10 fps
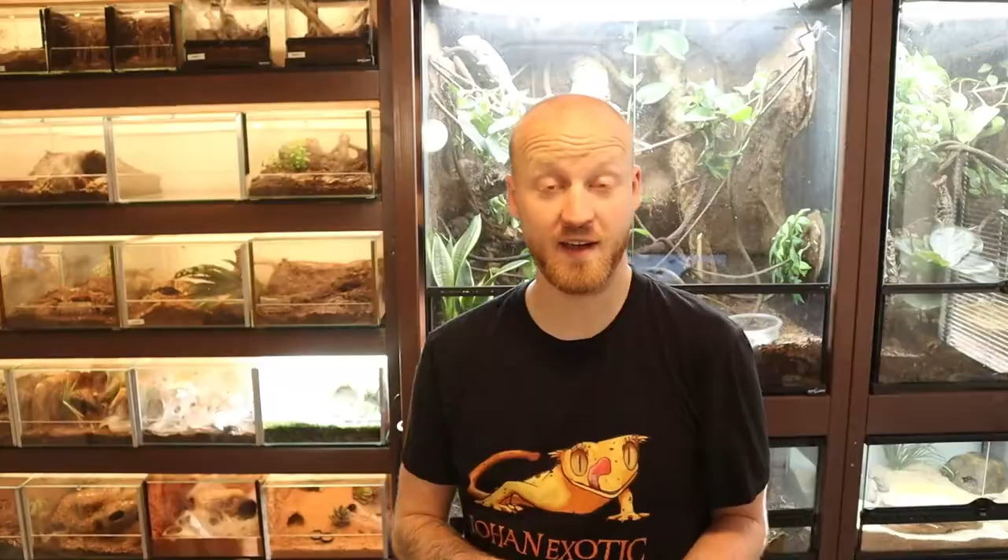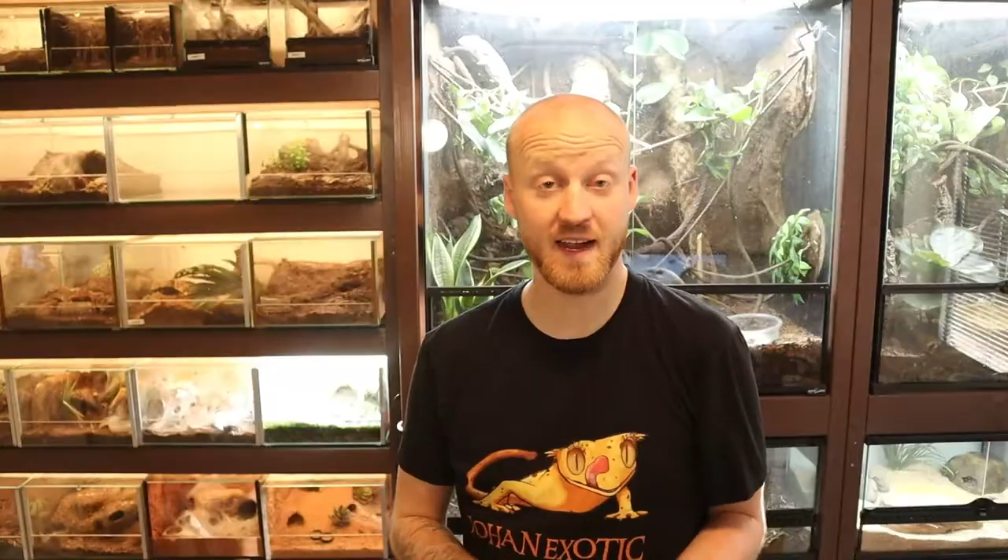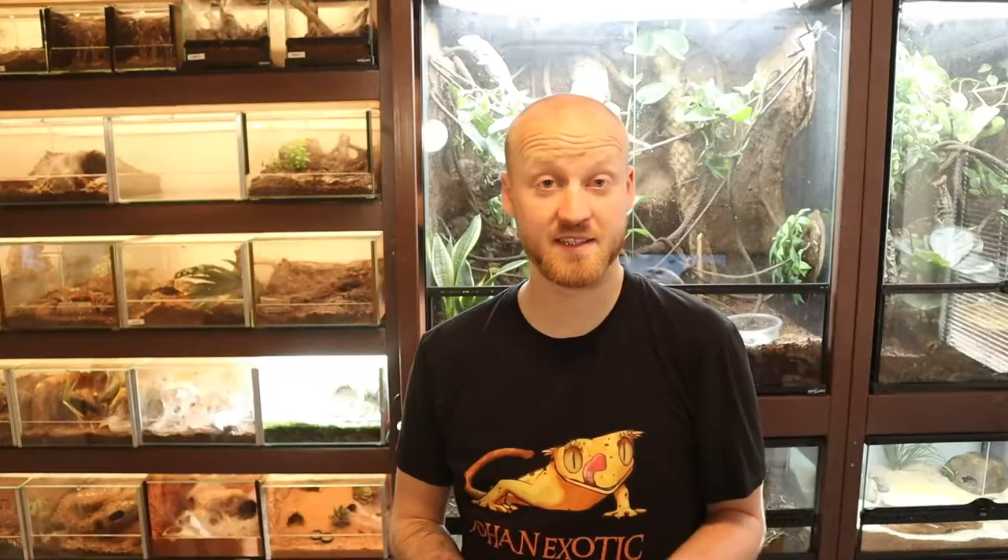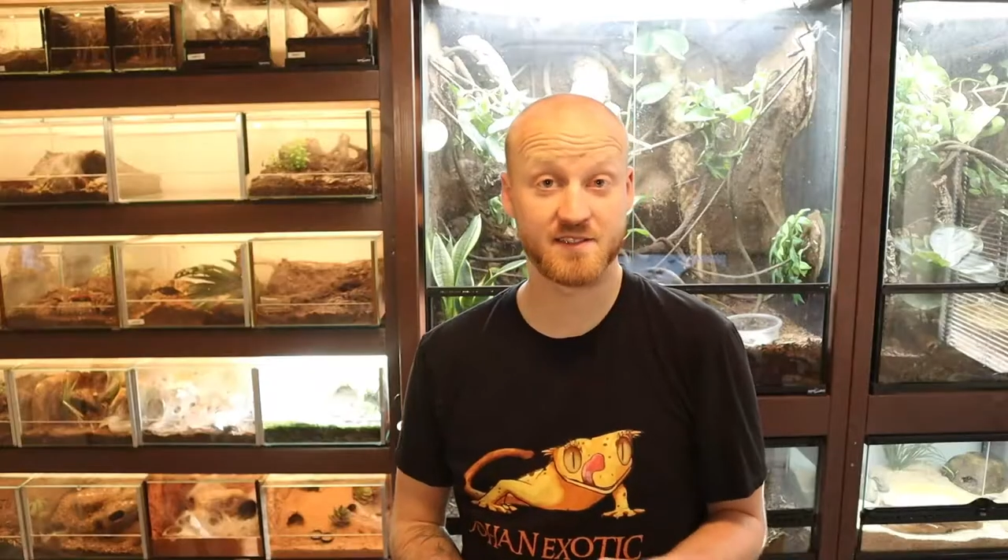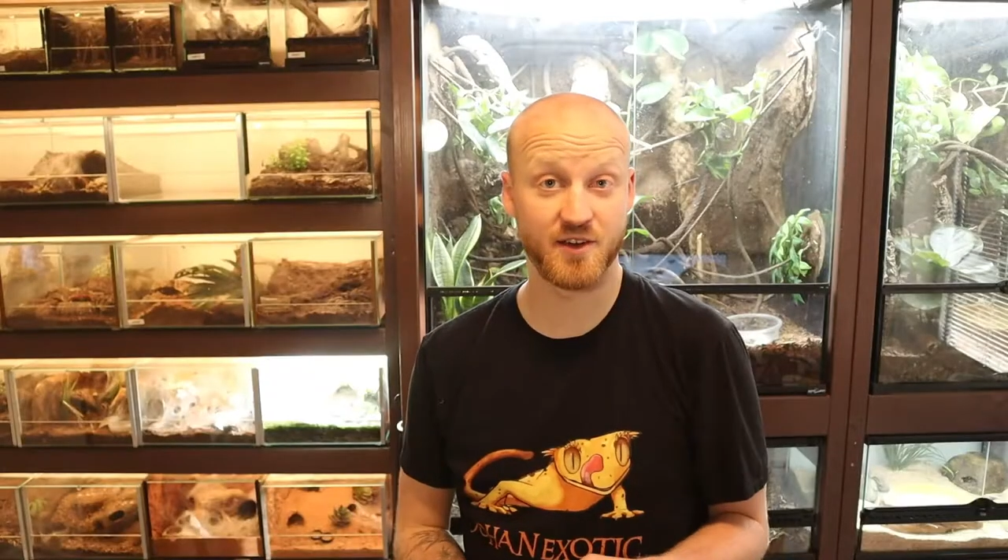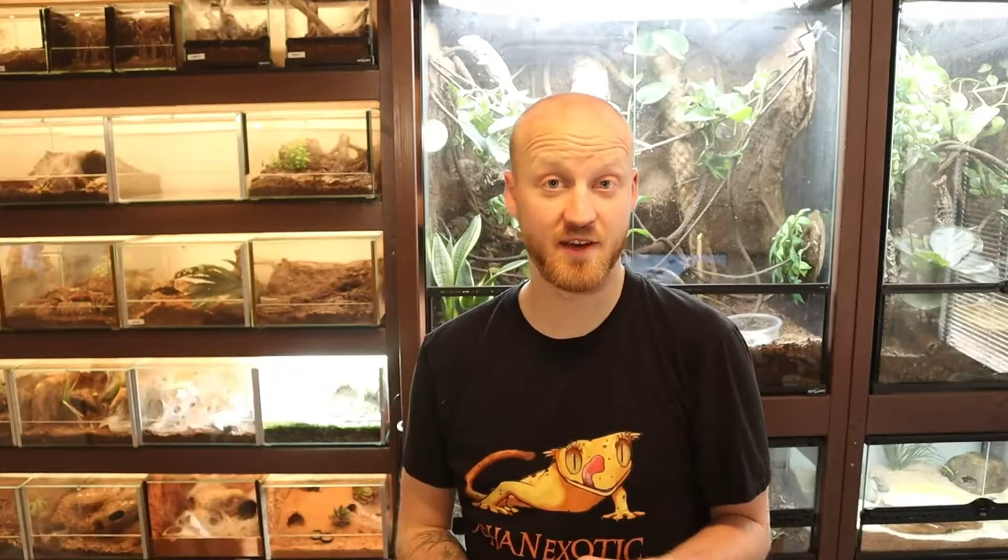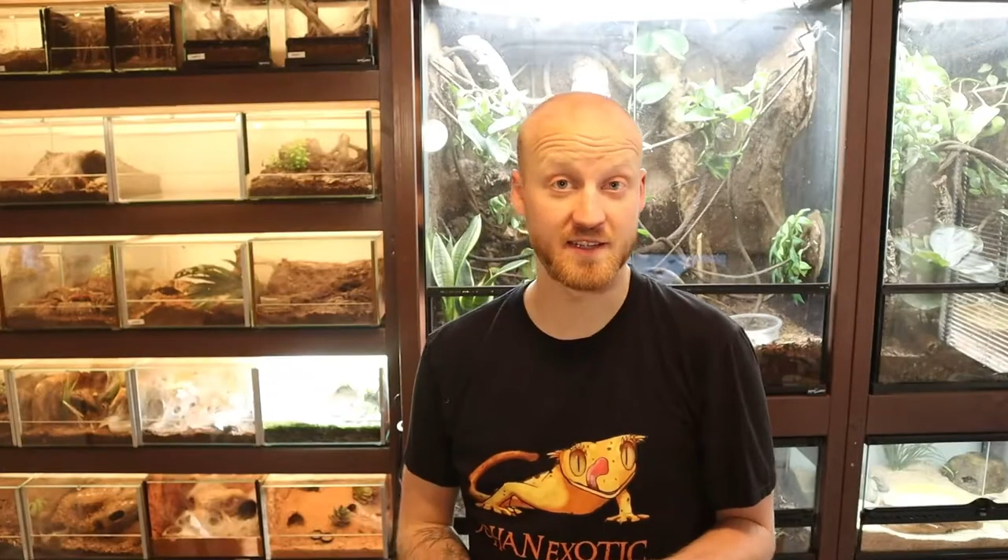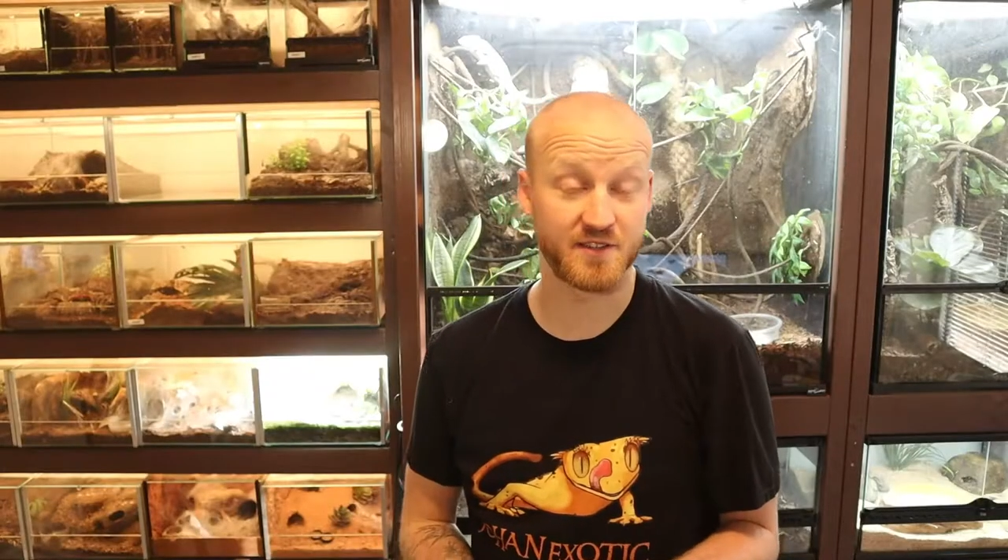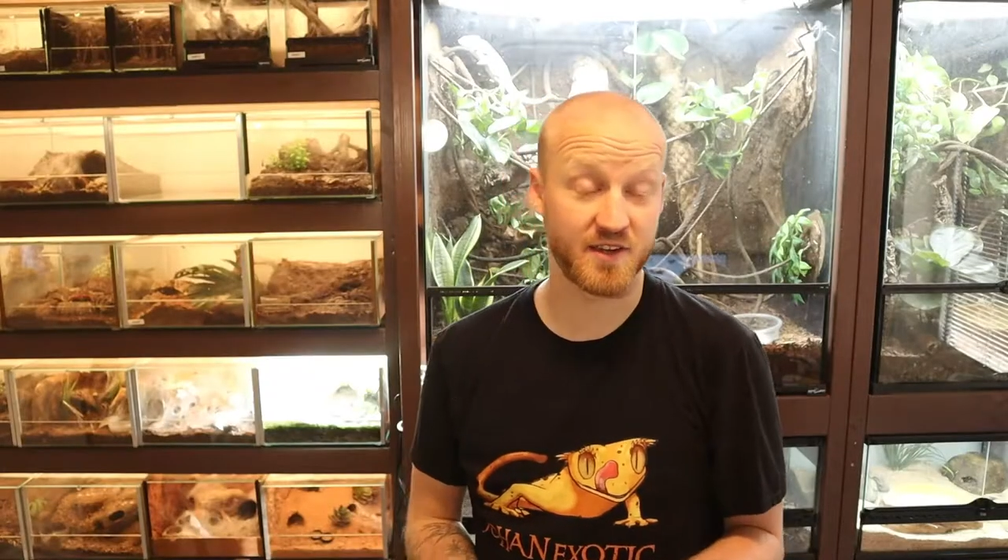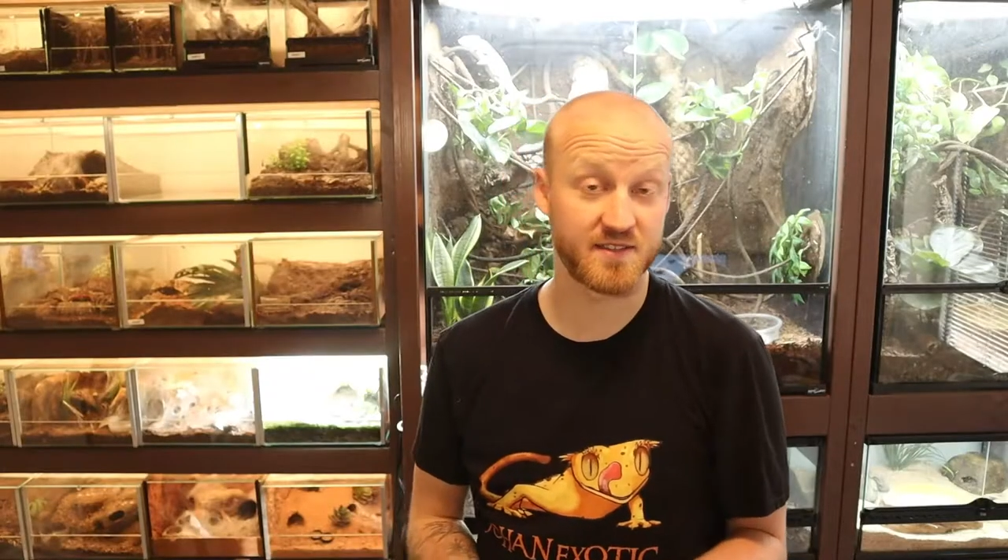Alright, so
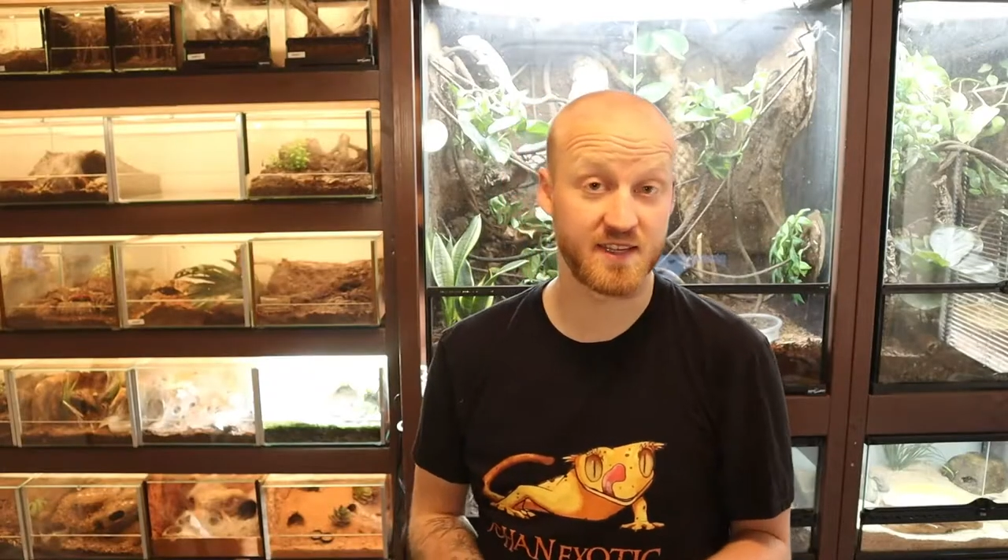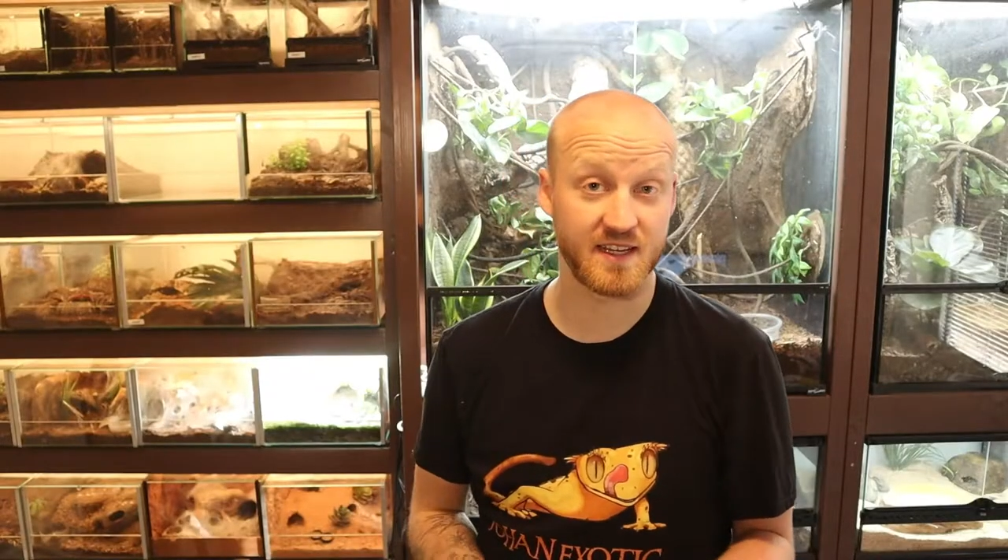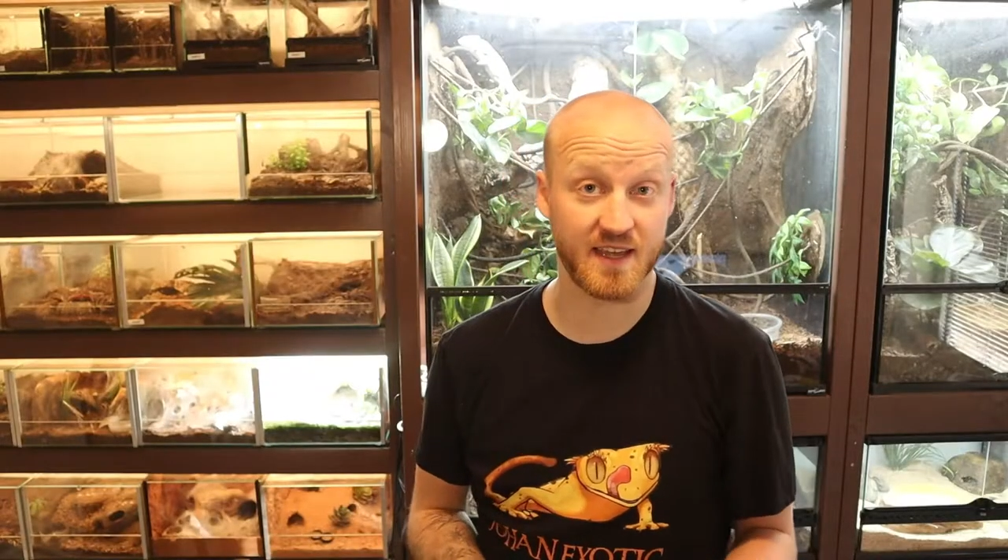as you can see,